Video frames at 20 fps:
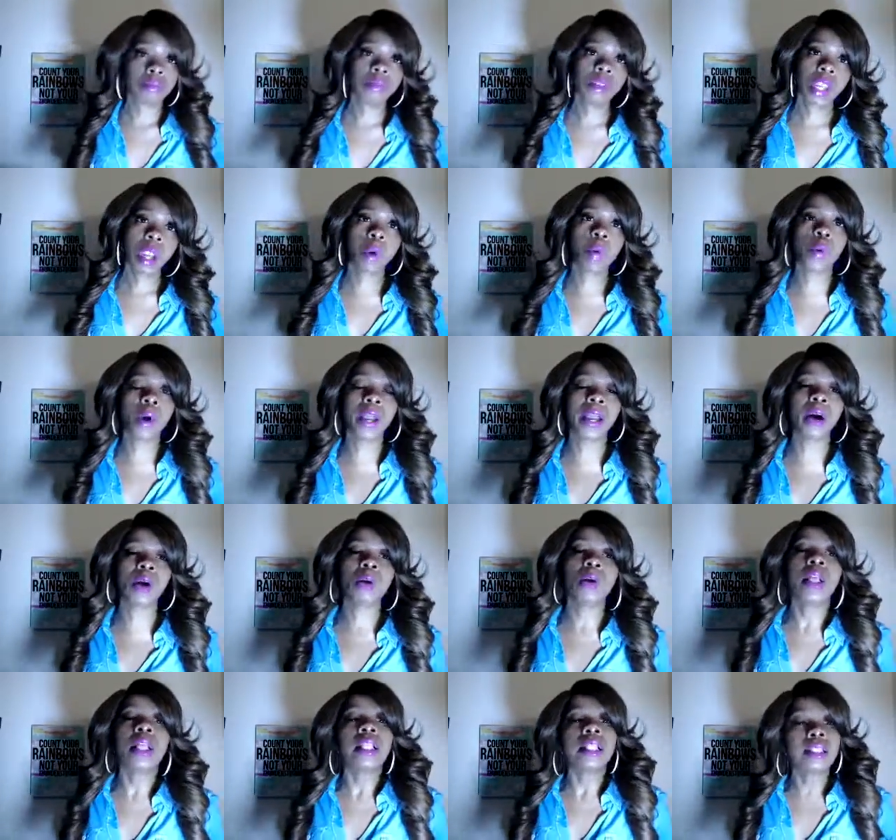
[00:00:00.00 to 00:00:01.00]
well,
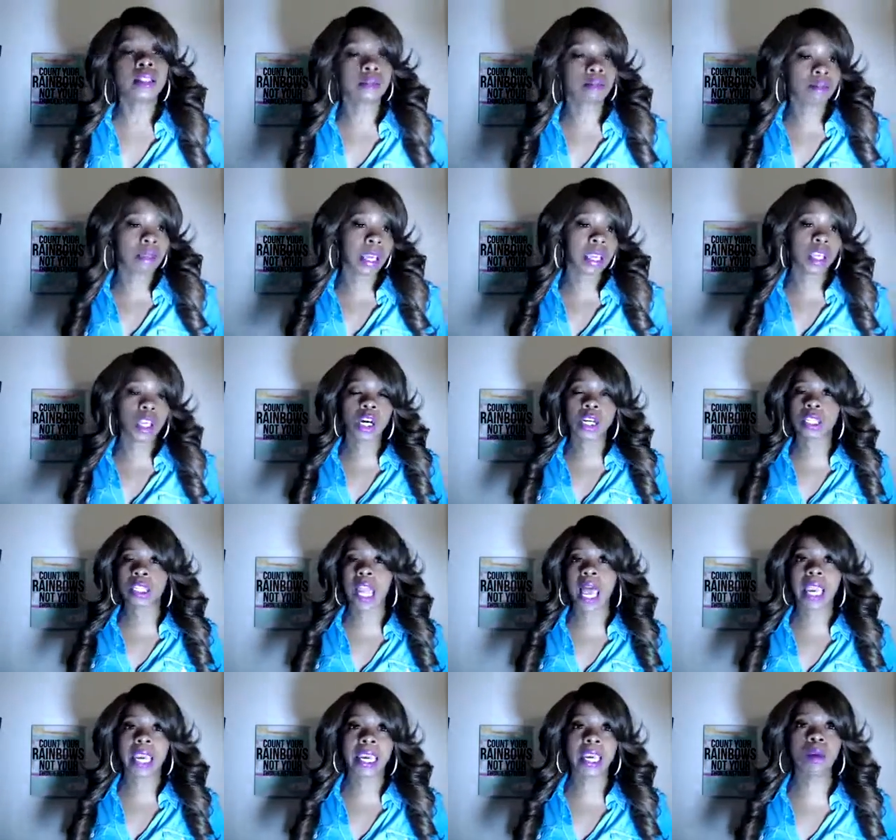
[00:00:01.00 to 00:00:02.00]
it looks like
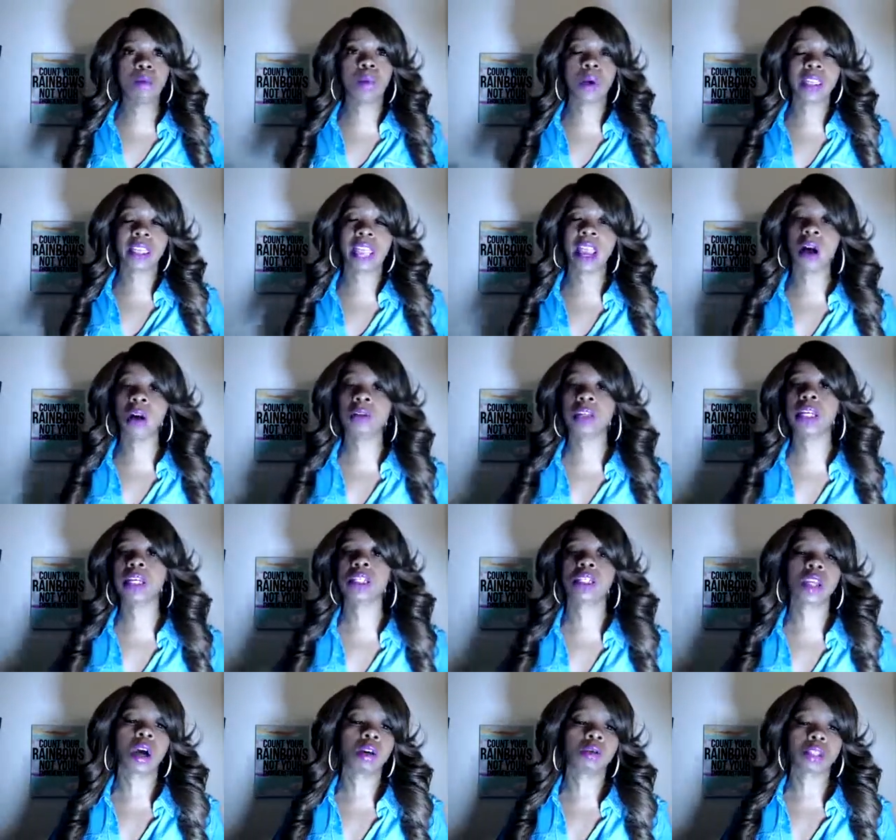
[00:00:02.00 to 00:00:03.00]
he withheld it,
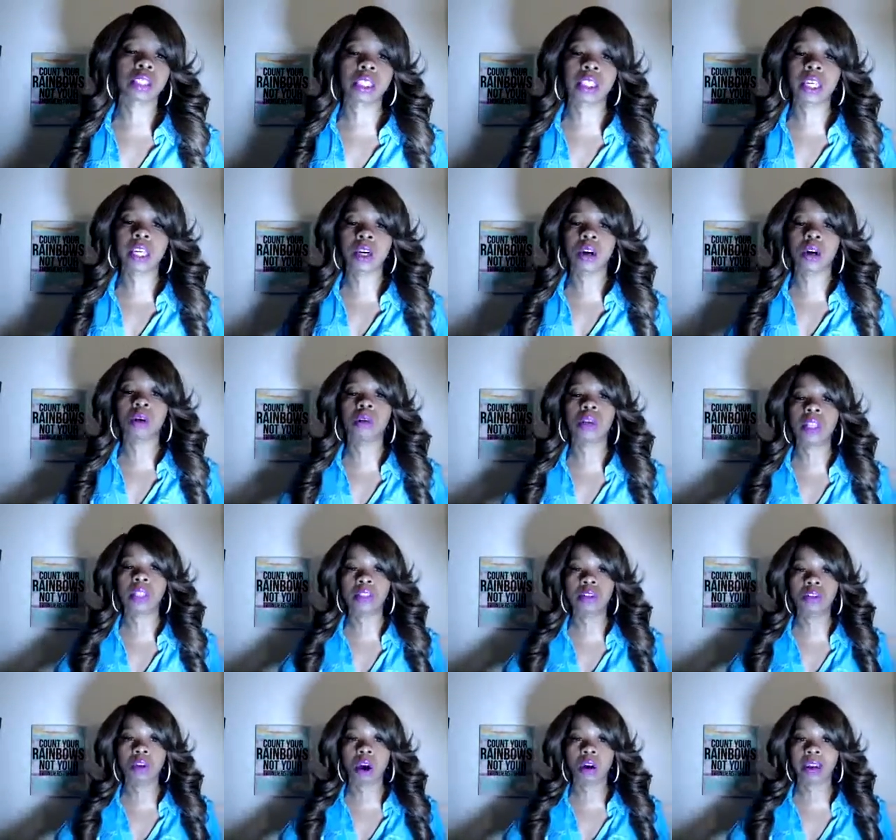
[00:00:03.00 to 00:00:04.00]
so still,
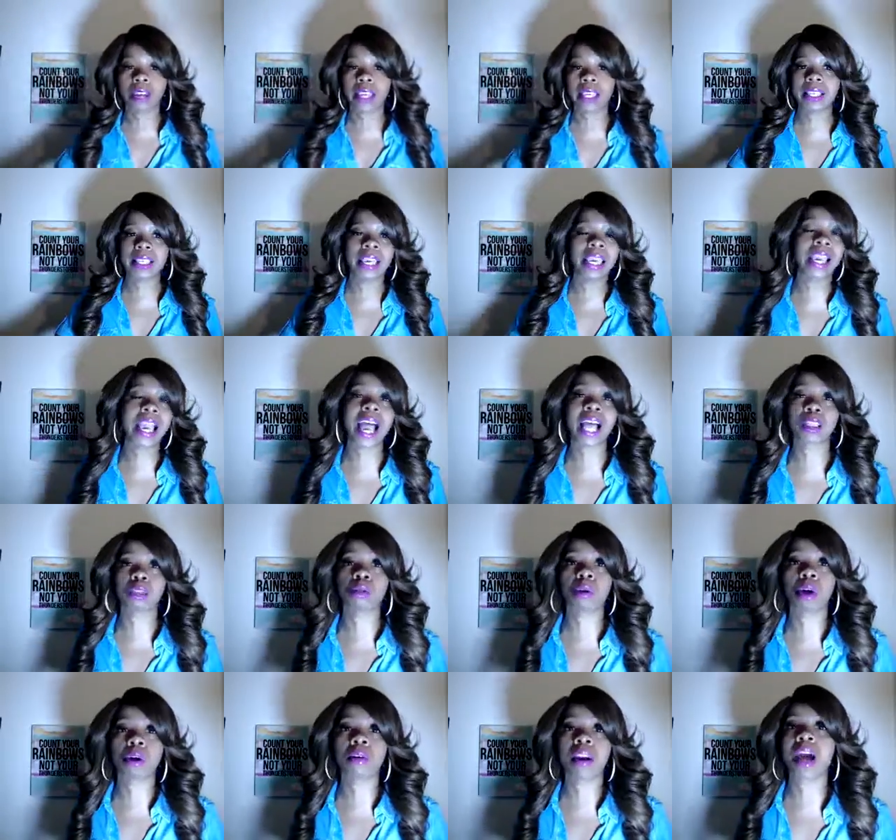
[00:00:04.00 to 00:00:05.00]
it got
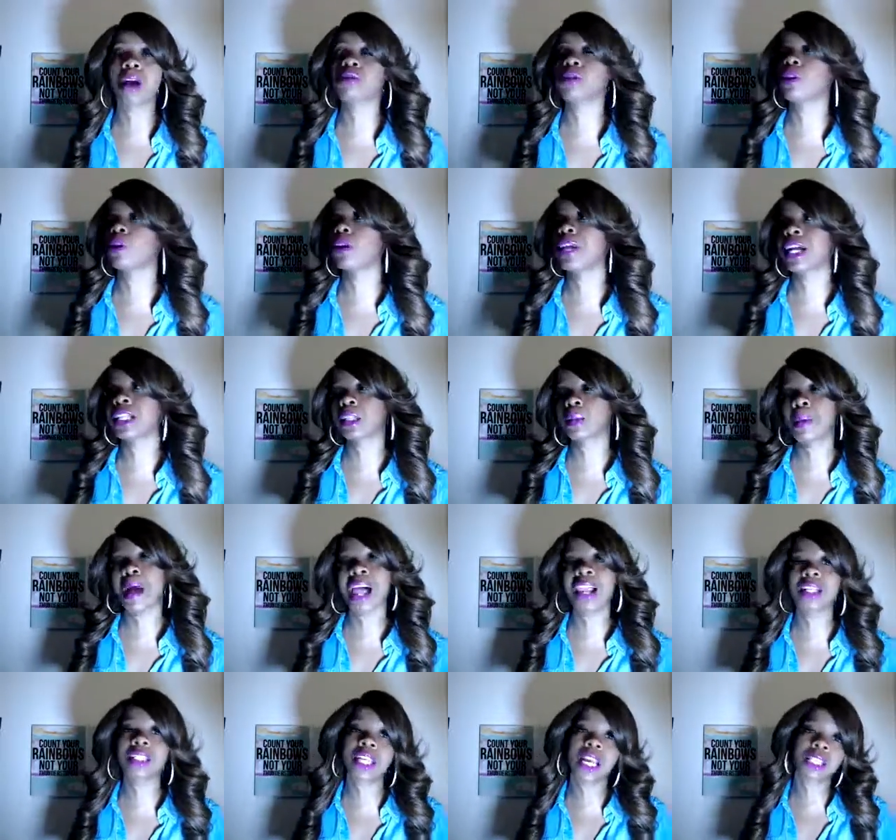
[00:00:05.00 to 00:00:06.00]
thrown out. So he had to
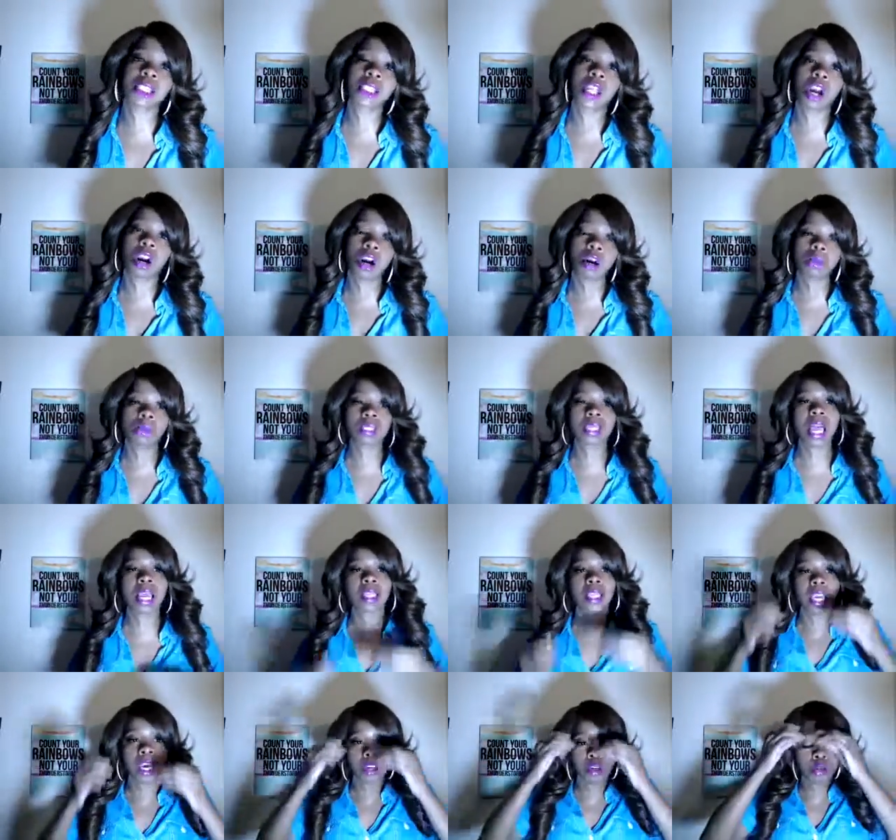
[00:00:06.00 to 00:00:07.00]
apologize to her and was like, yeah,
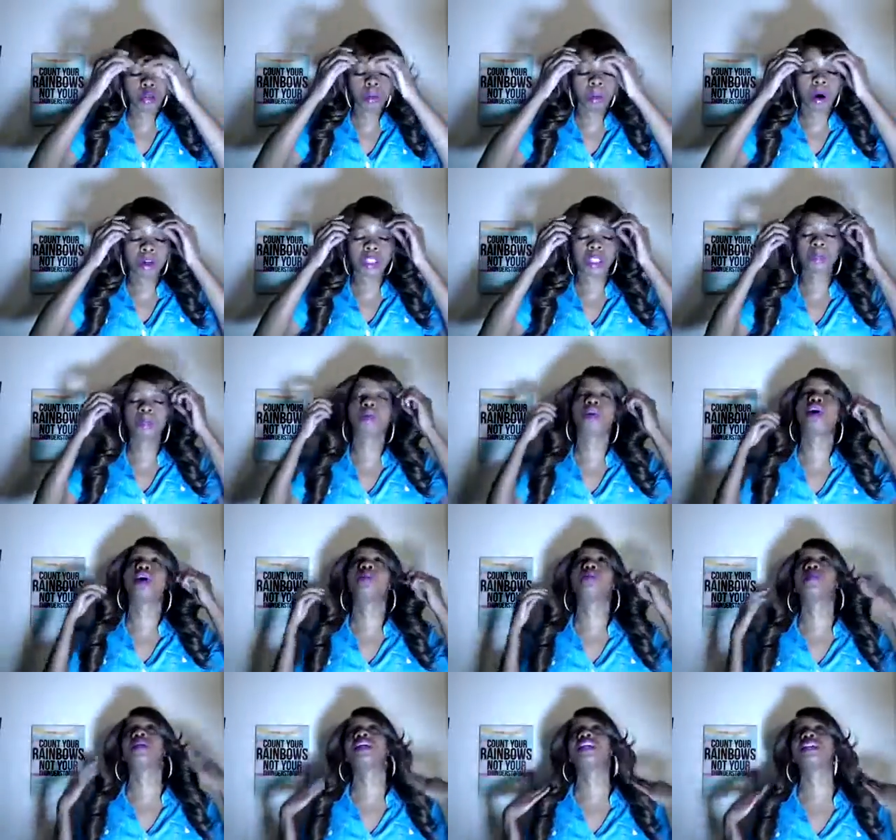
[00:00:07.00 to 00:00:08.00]
you the most important
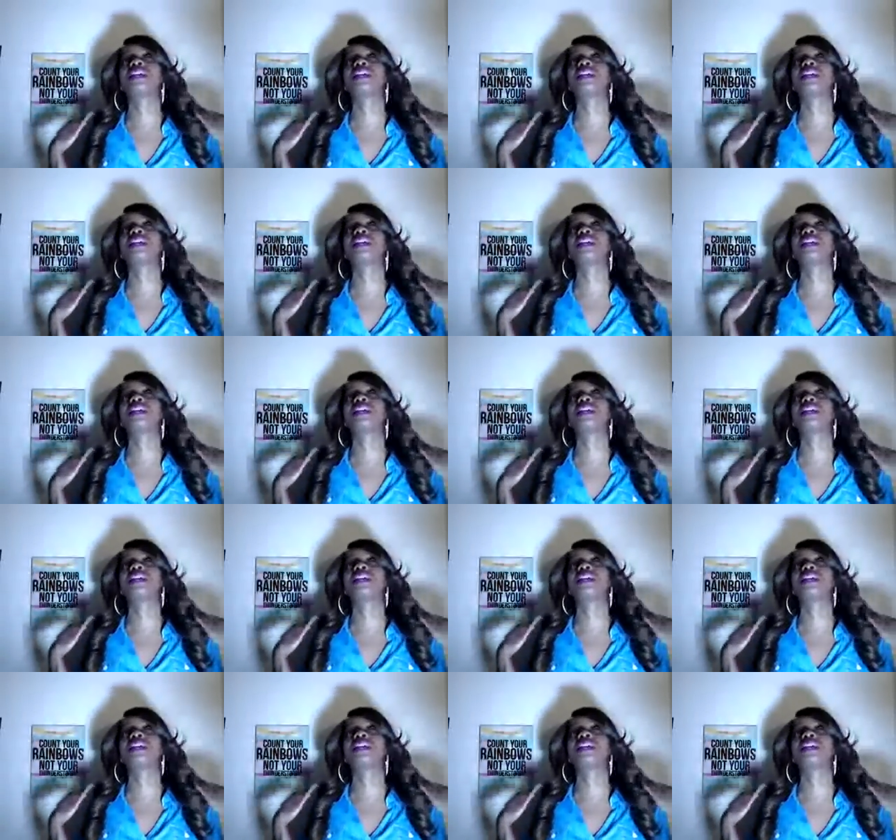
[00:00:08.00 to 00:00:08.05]
piece